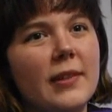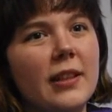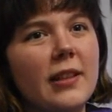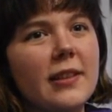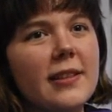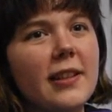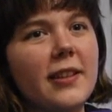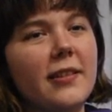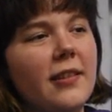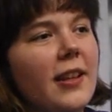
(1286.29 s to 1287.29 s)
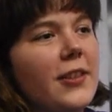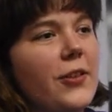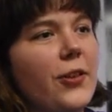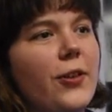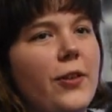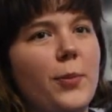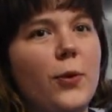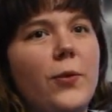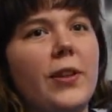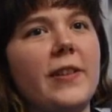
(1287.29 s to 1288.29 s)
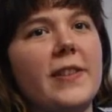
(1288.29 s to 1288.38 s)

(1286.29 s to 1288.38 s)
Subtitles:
it's like the last third of the movie. It's